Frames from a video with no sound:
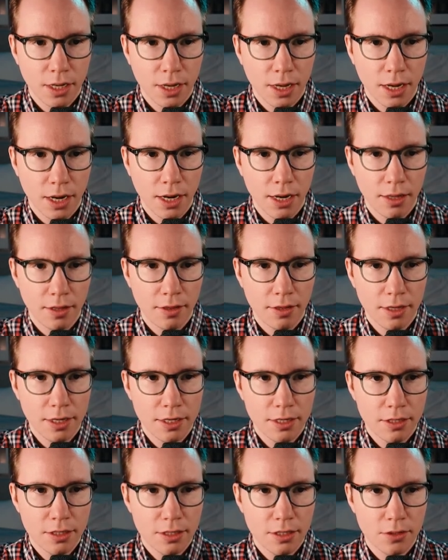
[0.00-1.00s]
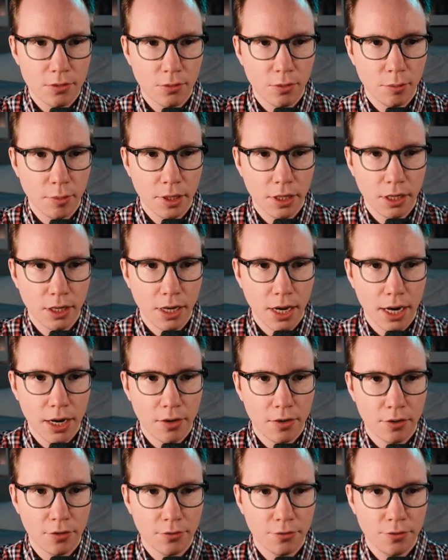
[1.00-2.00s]
and this will be
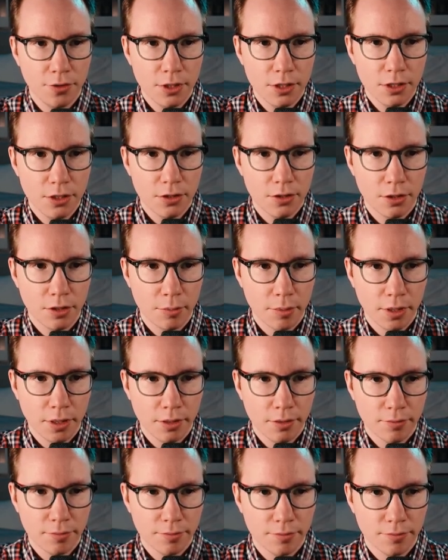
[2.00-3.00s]
our first grouping.